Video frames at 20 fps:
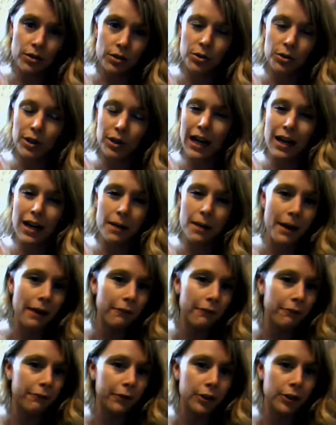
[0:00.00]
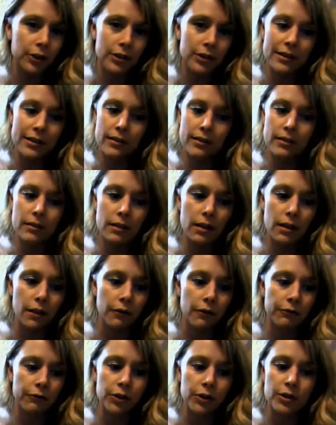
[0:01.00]
Just kind of
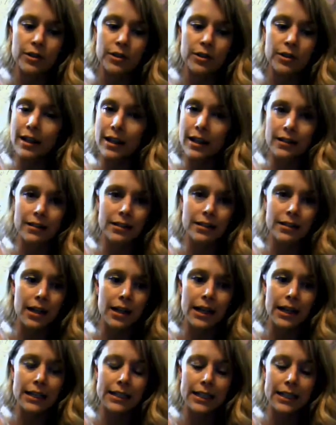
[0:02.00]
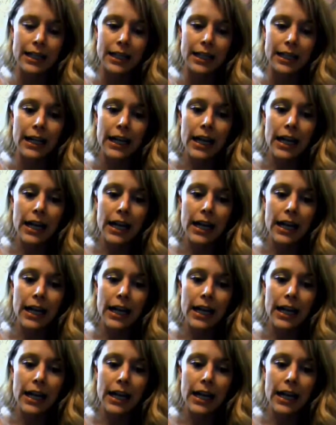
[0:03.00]
the first things that I did.